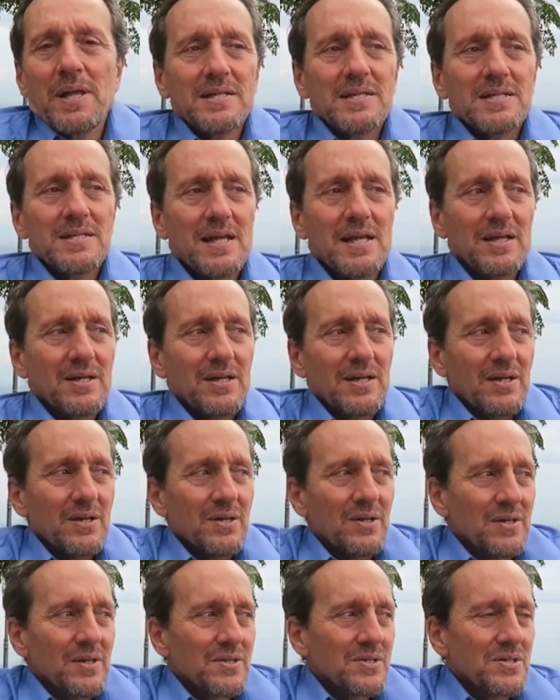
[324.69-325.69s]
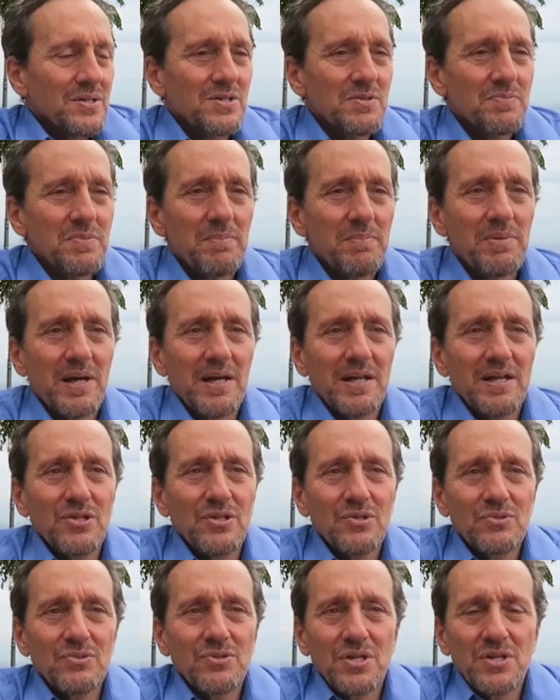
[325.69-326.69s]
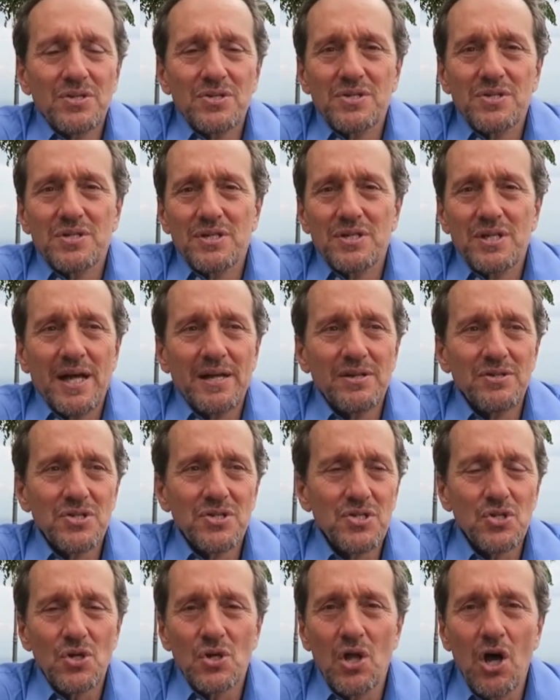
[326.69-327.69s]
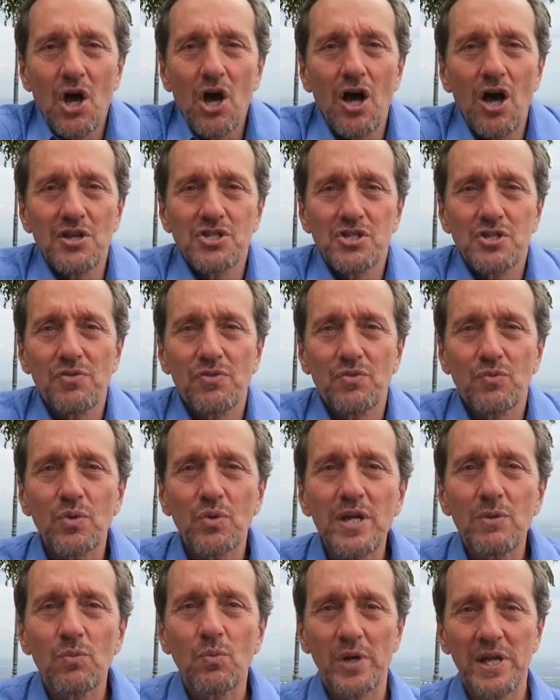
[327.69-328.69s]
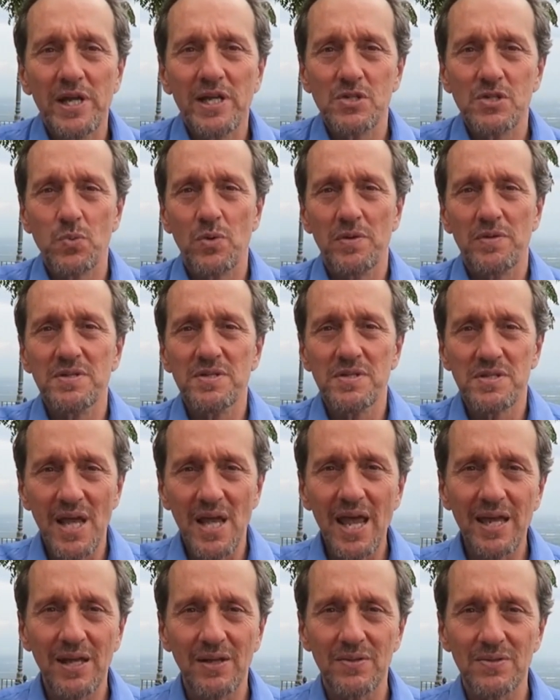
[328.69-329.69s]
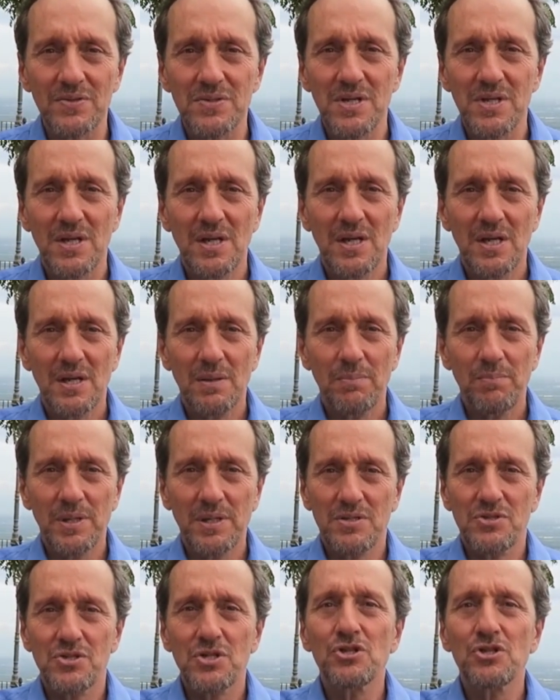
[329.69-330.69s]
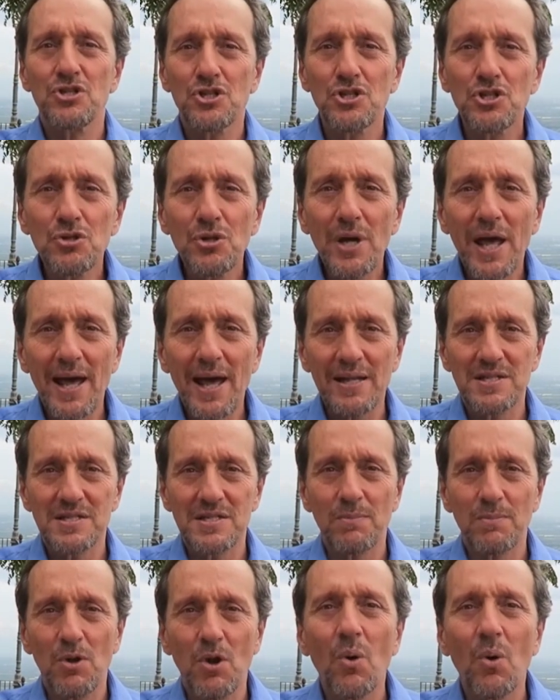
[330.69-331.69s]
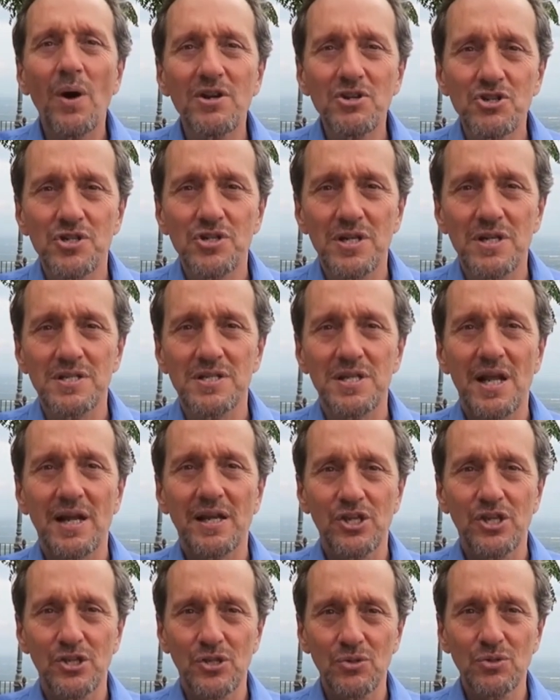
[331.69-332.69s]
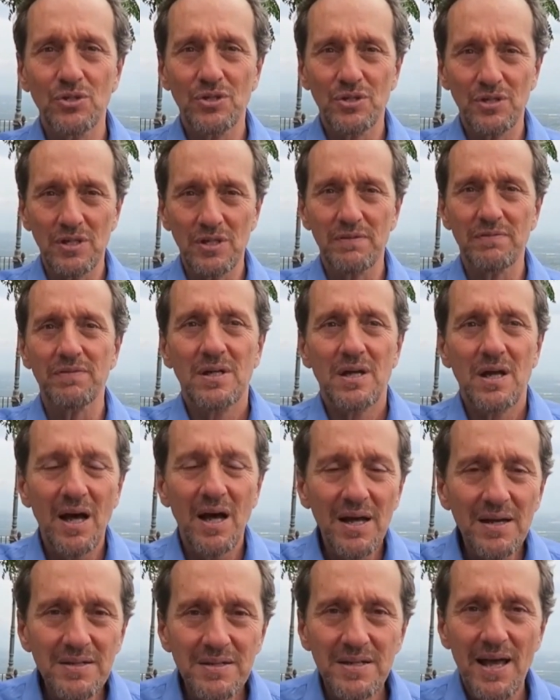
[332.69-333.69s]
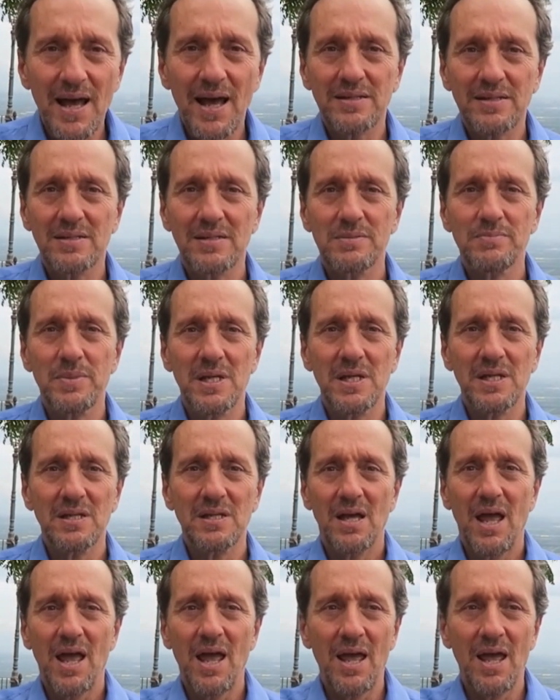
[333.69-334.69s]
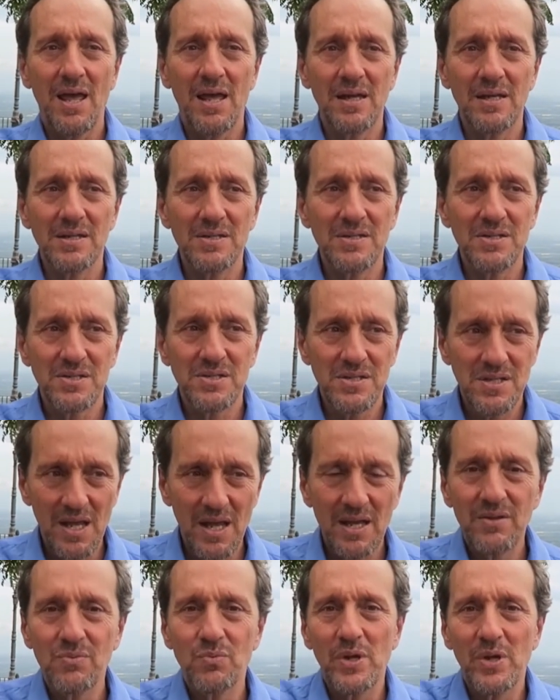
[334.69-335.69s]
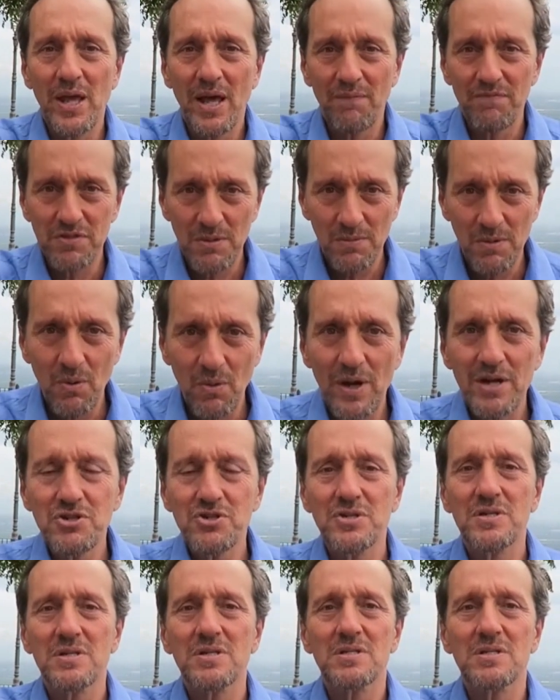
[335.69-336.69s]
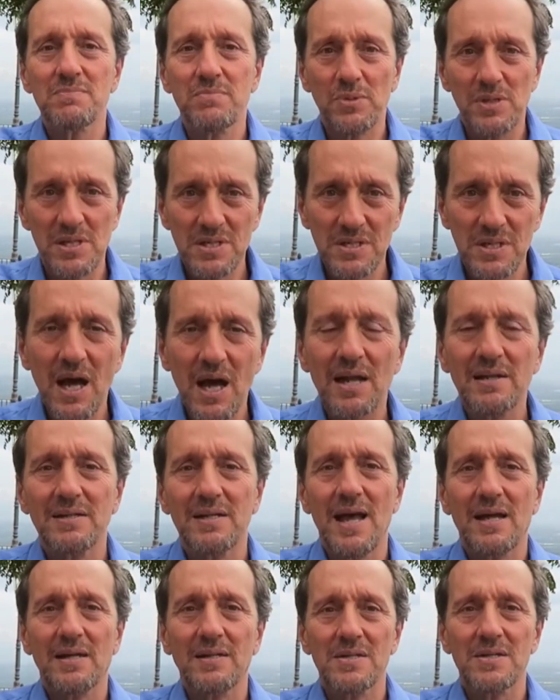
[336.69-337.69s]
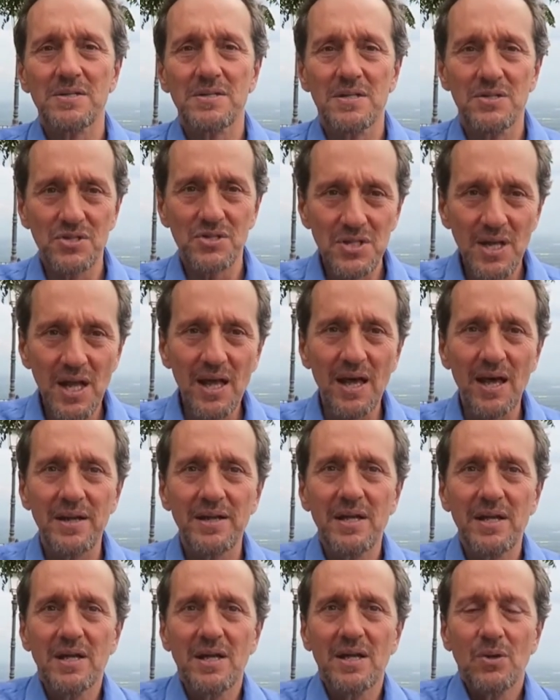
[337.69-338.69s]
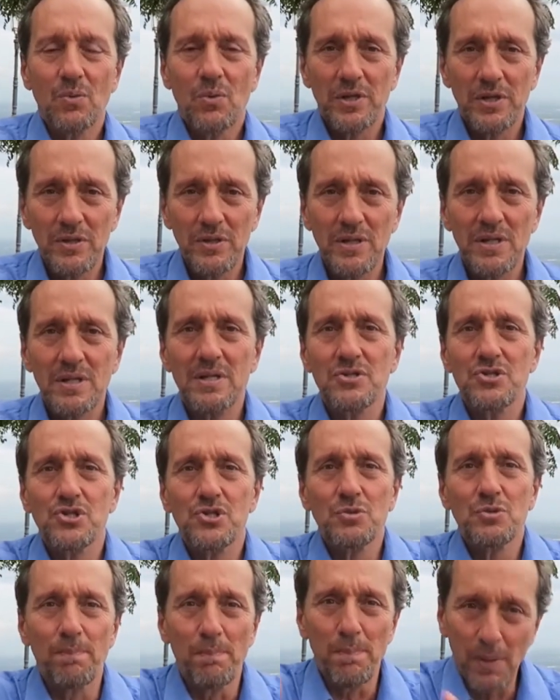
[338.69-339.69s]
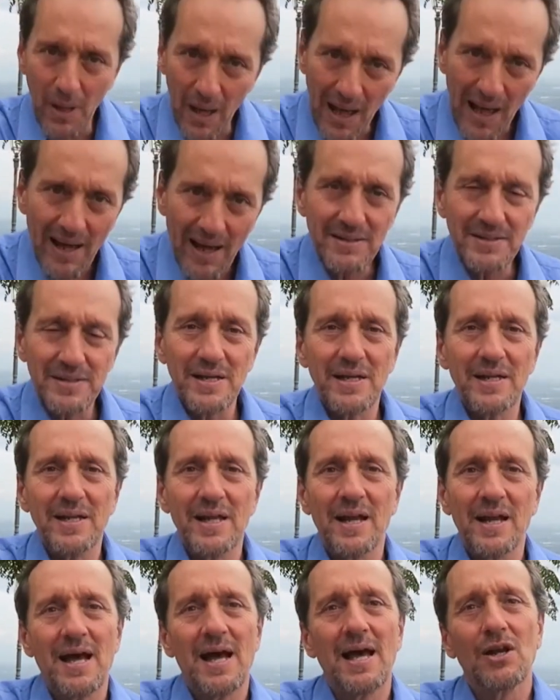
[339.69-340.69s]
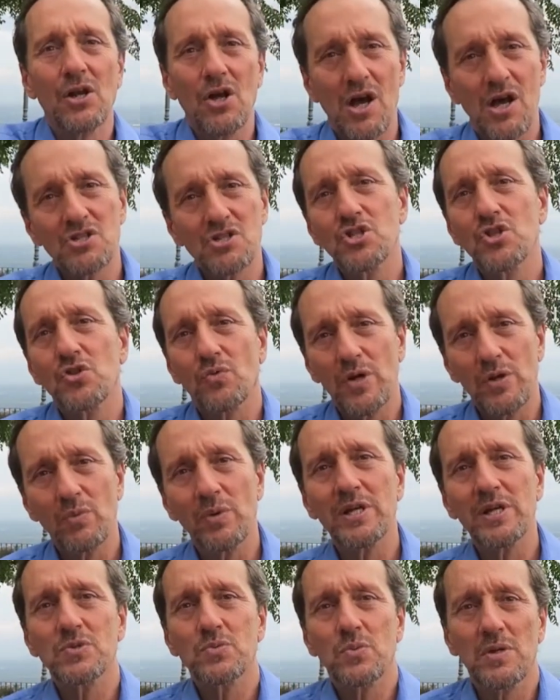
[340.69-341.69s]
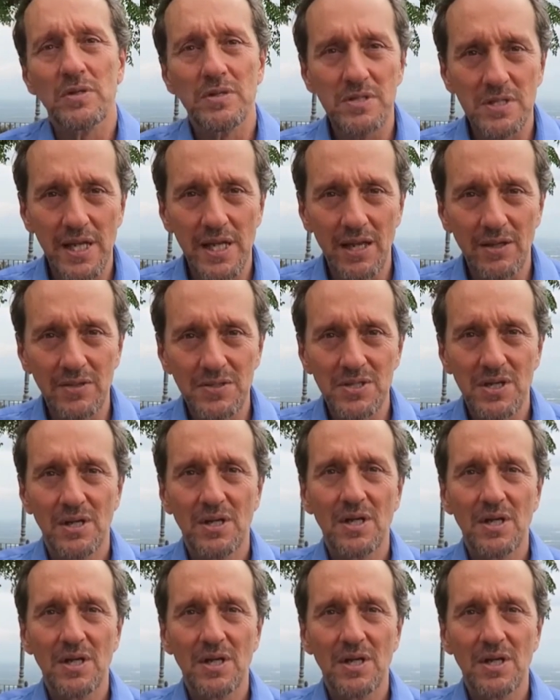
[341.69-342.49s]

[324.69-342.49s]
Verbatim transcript: He's like, excuse me, but you just, I just lost three weeks worth of sales because you had some questions that you could have contacted me and said, we have some questions, please contact us. Instead, what you did is you blocked it, and I lost three weeks worth of sales.